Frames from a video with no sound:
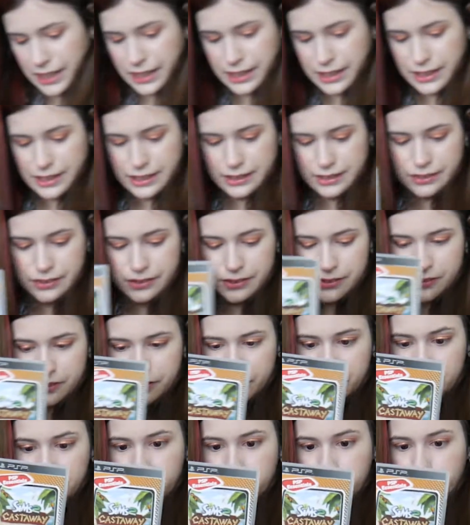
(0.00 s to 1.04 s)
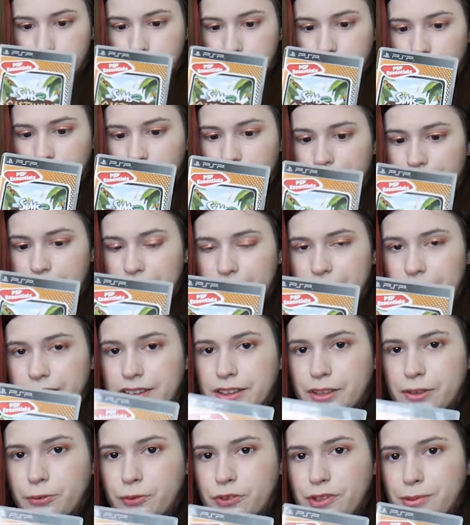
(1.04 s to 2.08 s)
And Sims. I
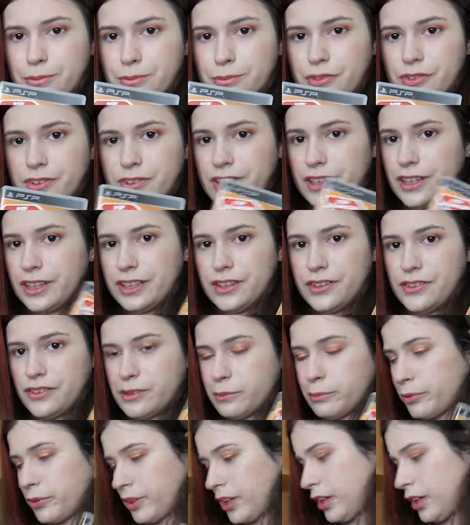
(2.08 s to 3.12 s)
love Sims. Any Sims